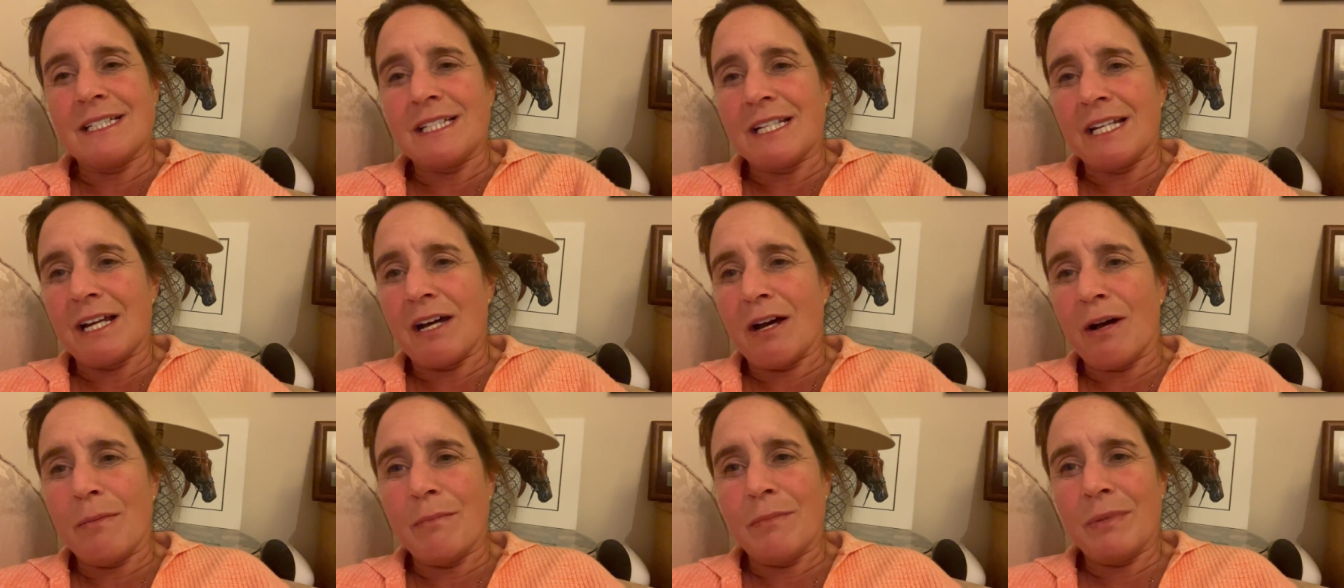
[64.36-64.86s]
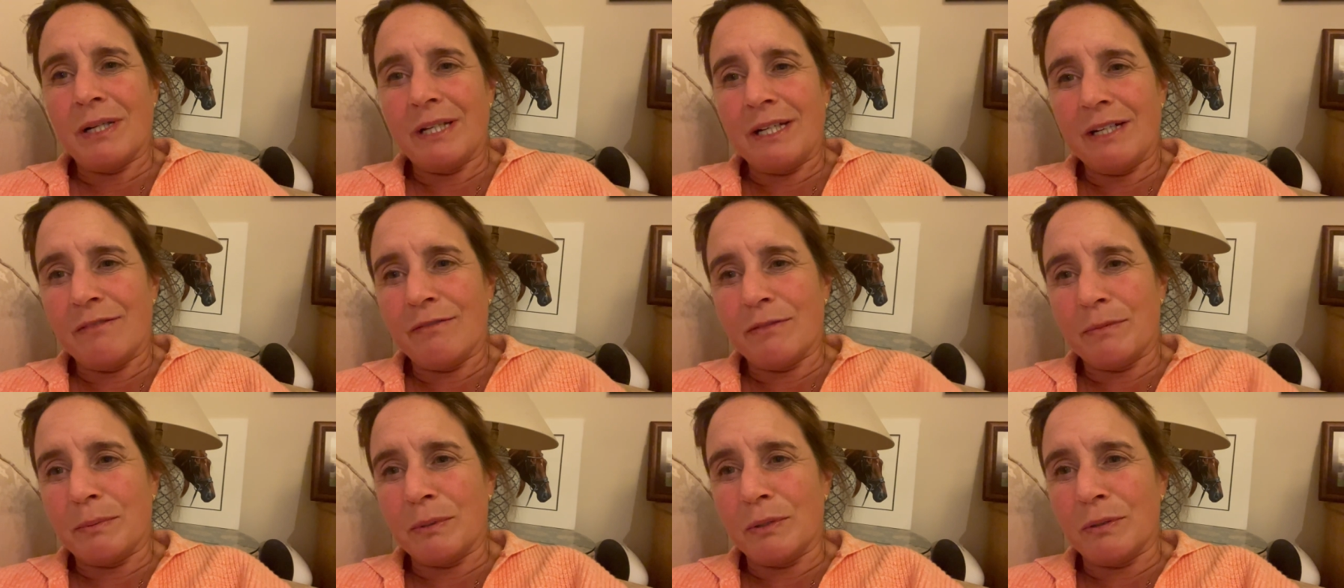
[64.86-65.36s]
an
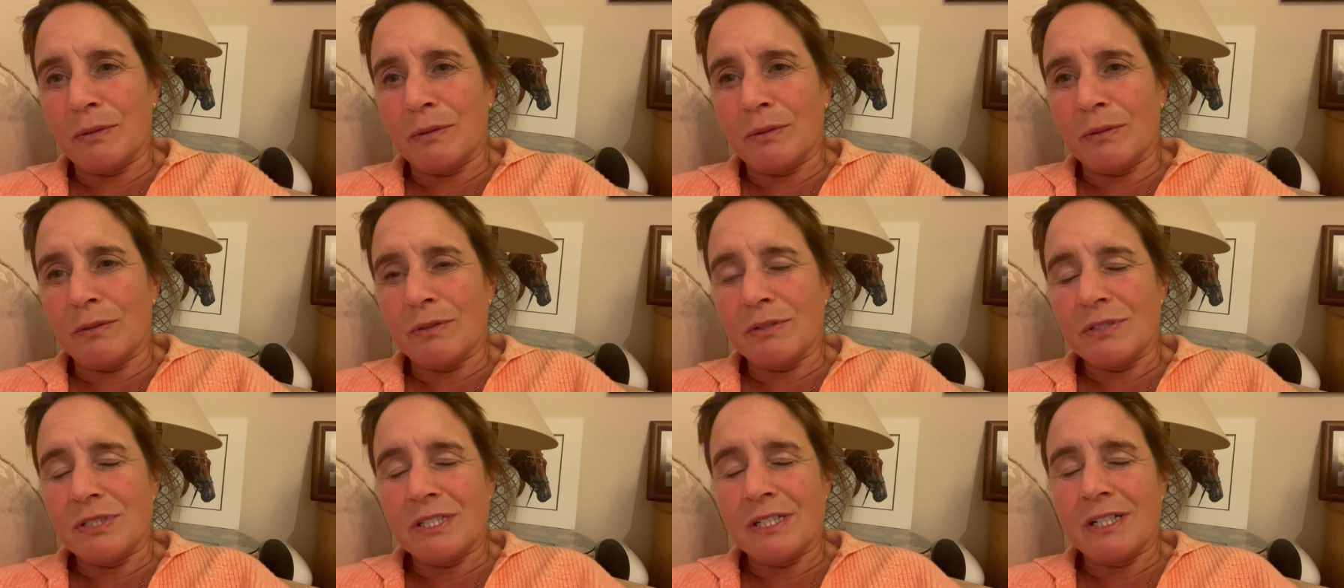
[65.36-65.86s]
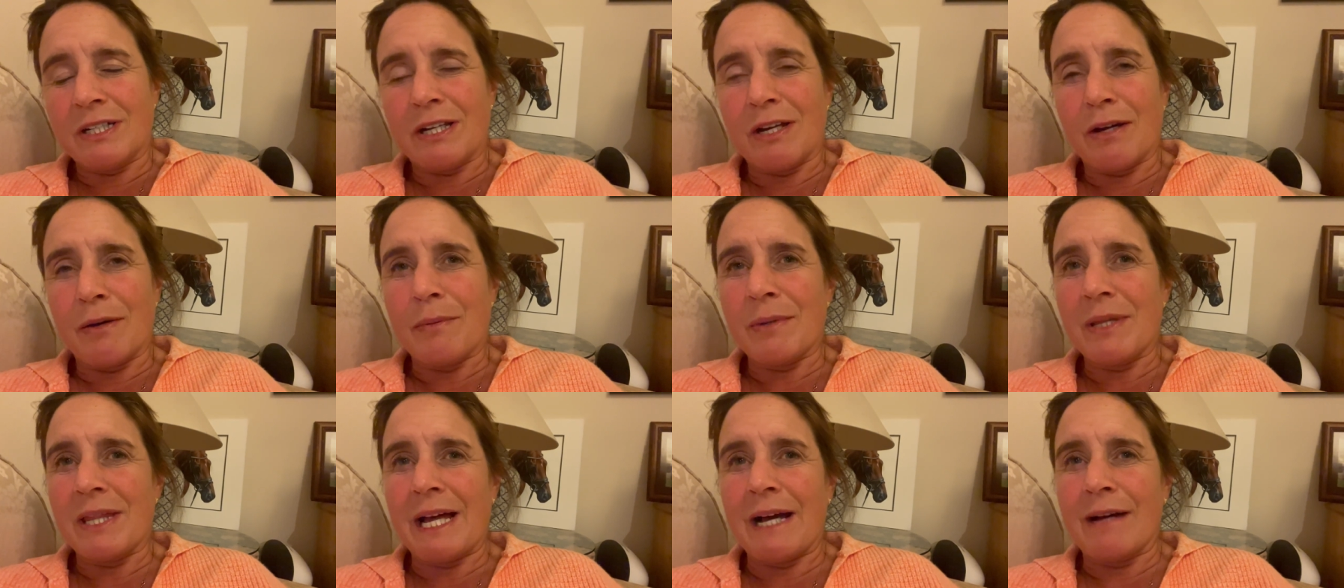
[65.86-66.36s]
unbelievable horse, you
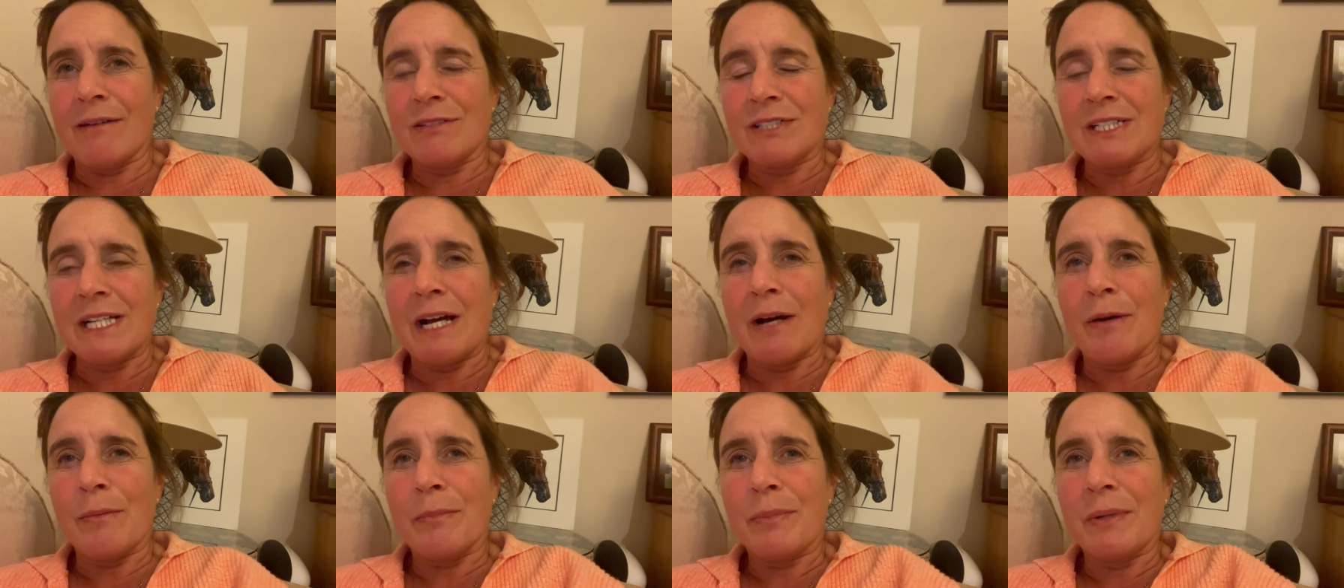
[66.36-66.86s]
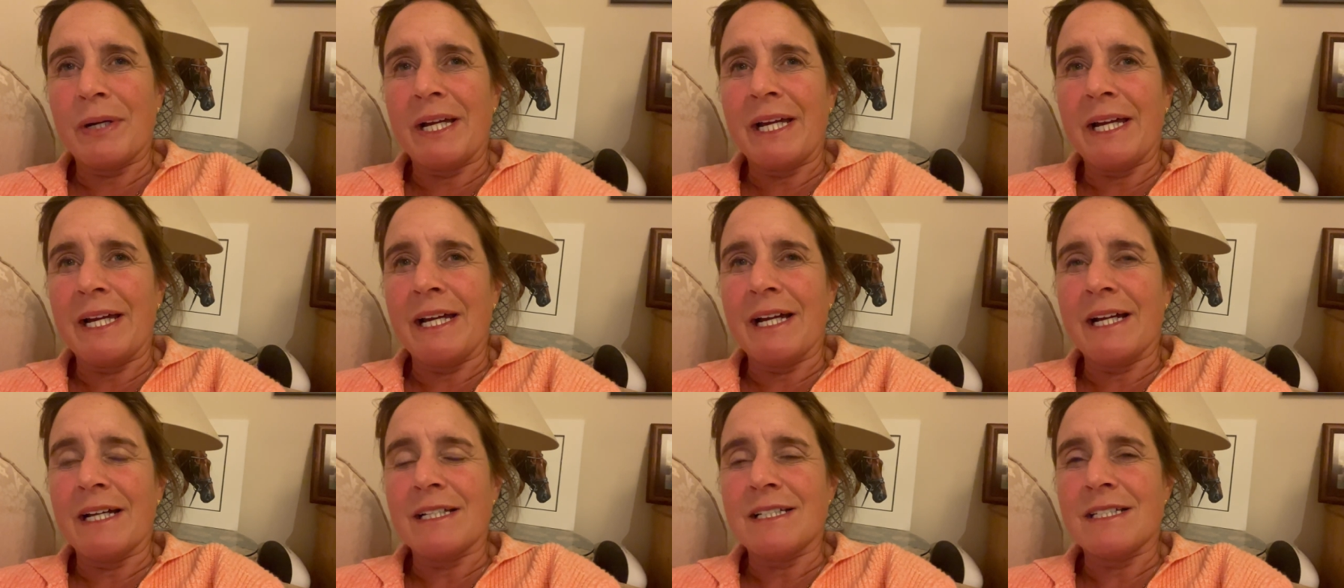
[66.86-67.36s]
know, without doubt, but
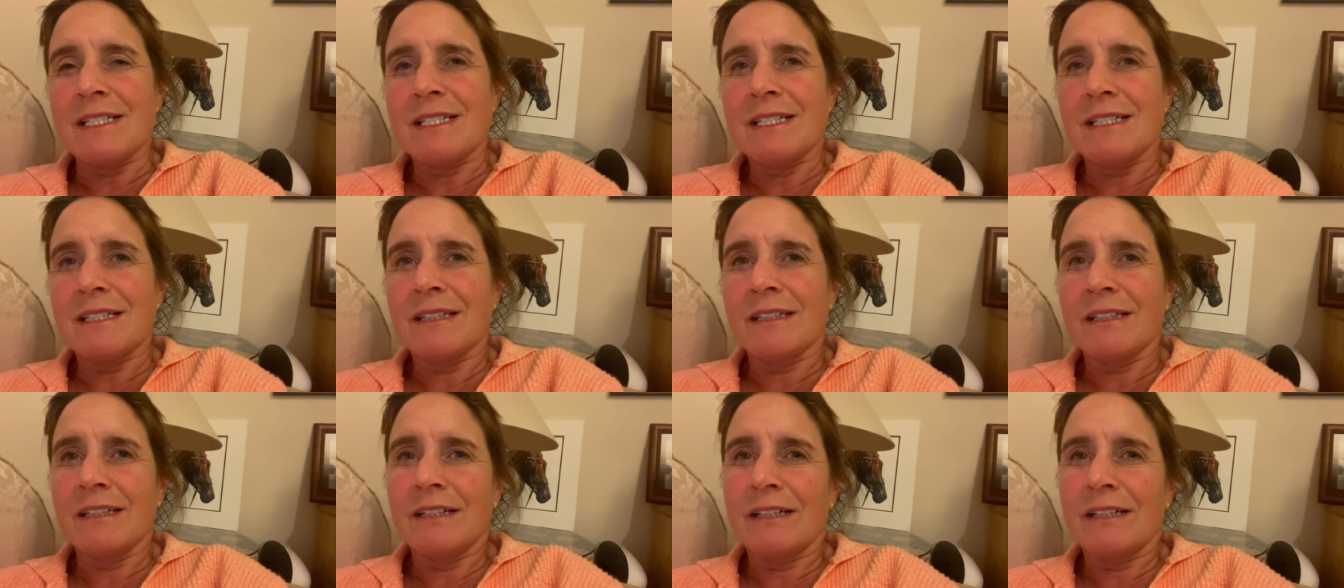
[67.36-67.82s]
he has,